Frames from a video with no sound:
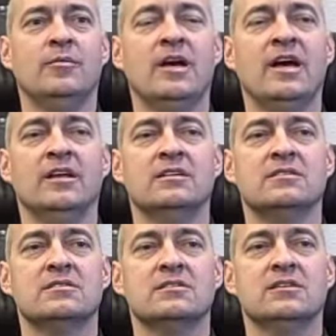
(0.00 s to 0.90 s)
and
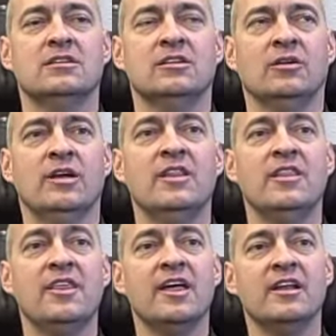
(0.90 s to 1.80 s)

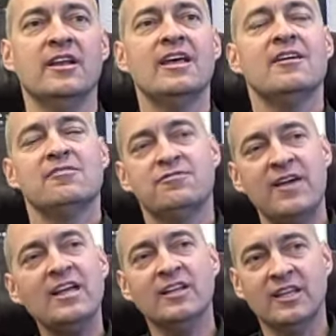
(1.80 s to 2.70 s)
then
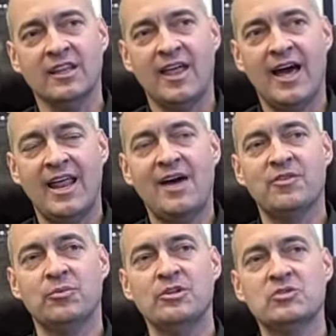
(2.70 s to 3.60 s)
failing that, have
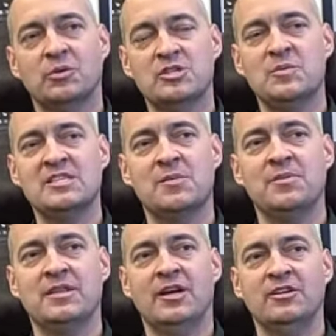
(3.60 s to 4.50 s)
the resources be
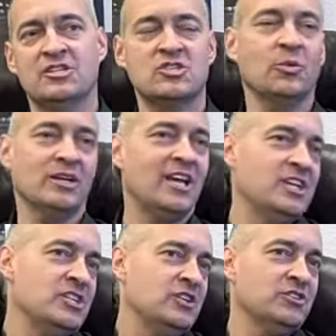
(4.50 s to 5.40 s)
something that are just so
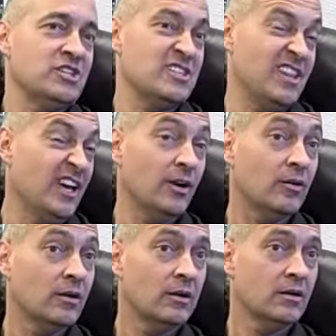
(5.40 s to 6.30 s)
engaging you're just there.
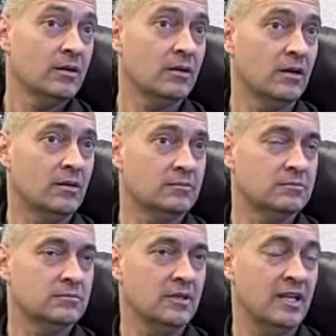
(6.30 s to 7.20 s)

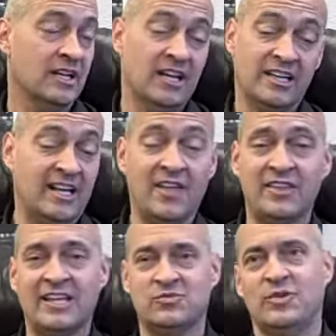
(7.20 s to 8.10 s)
And again, I
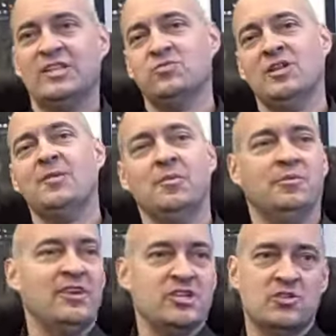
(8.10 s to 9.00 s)
think that's where library
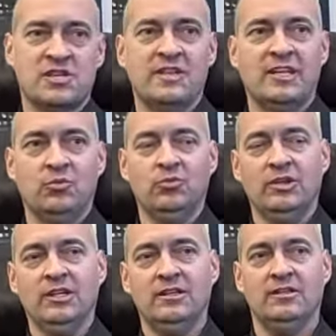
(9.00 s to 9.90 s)
professionals, I think, can
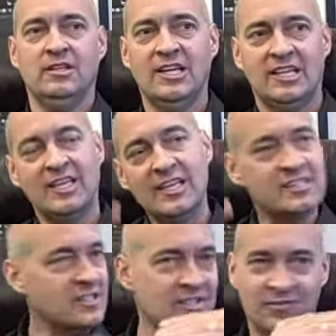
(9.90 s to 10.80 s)
really,
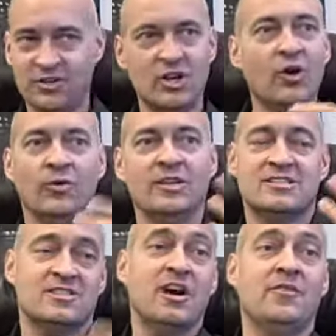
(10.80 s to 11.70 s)
it's a different note, and
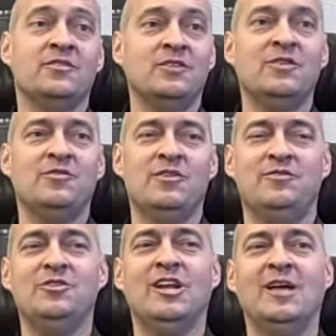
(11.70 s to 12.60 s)
it's tough. If
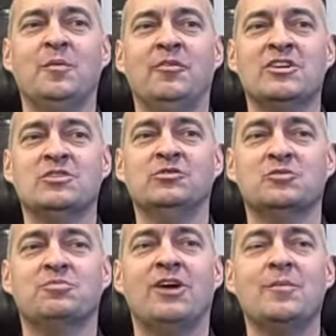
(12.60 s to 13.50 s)
you get a library professional whose
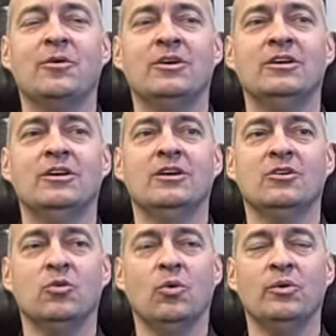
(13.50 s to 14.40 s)
primary
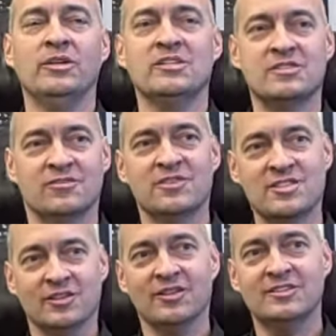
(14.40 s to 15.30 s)
goal is to
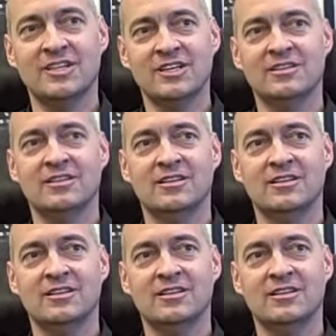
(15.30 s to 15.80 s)
facilitate,